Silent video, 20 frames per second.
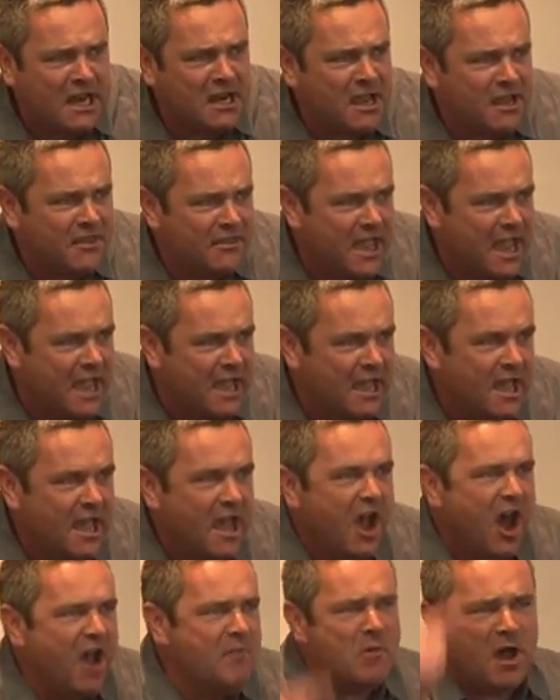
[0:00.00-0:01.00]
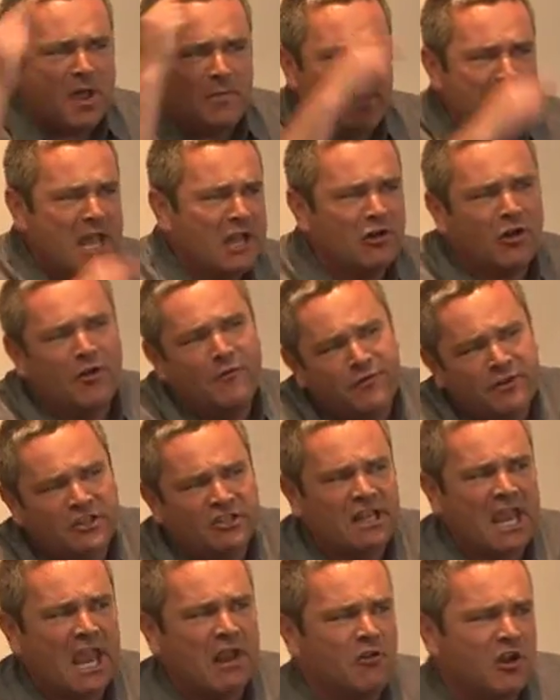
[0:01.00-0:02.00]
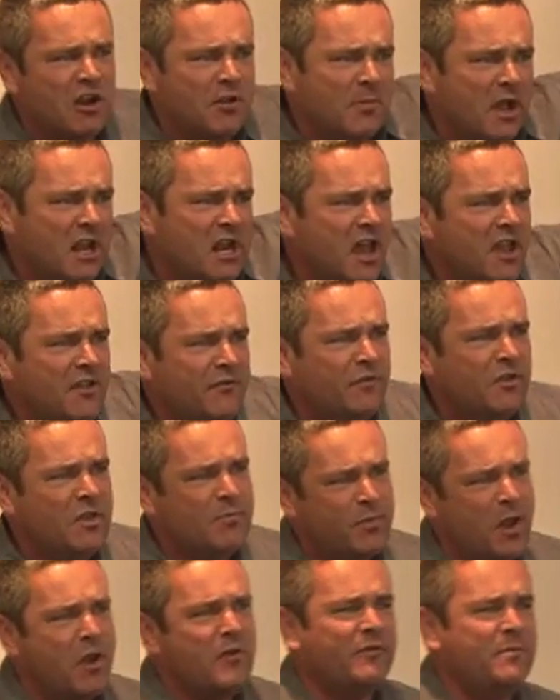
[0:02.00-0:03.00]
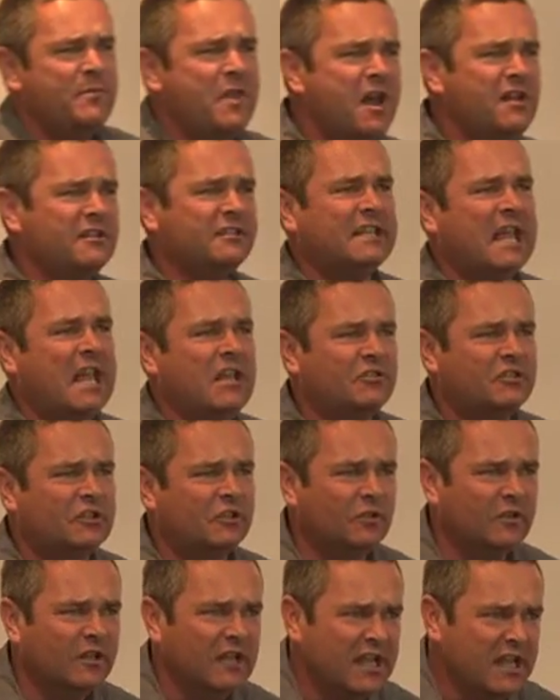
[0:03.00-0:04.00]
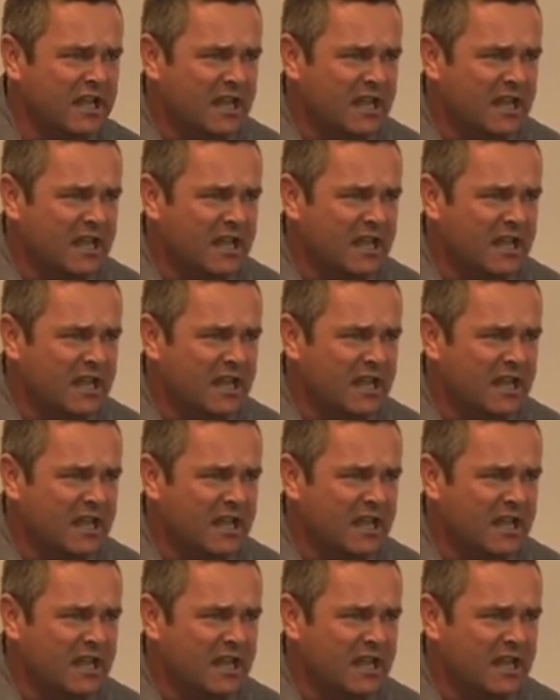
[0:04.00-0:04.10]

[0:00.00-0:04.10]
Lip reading: it like that. I might be at a conference later on in my life with a bloke from the Arts Council.